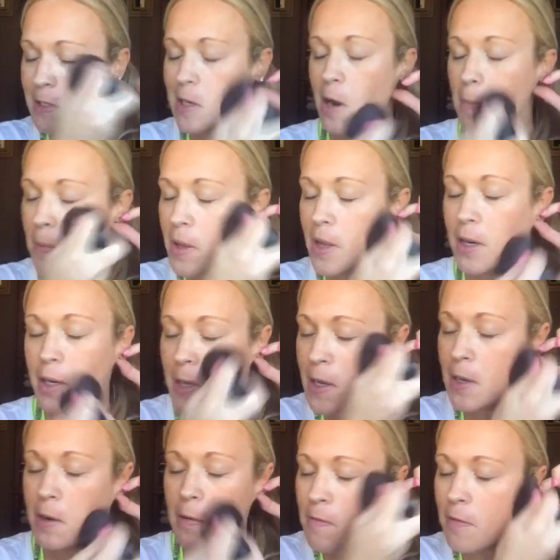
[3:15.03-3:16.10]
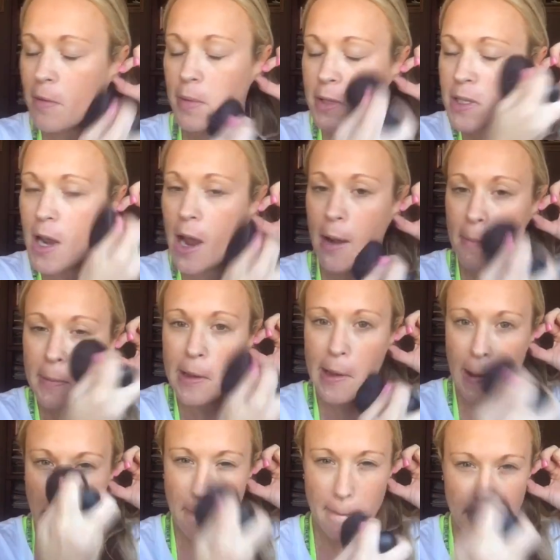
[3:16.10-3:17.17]
to start blending from the top
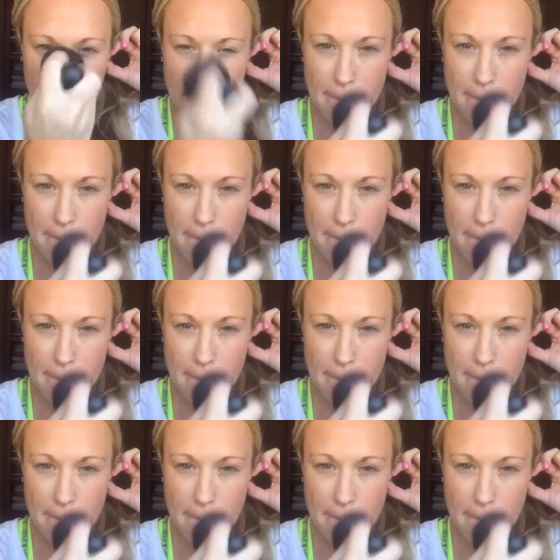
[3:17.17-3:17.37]
down.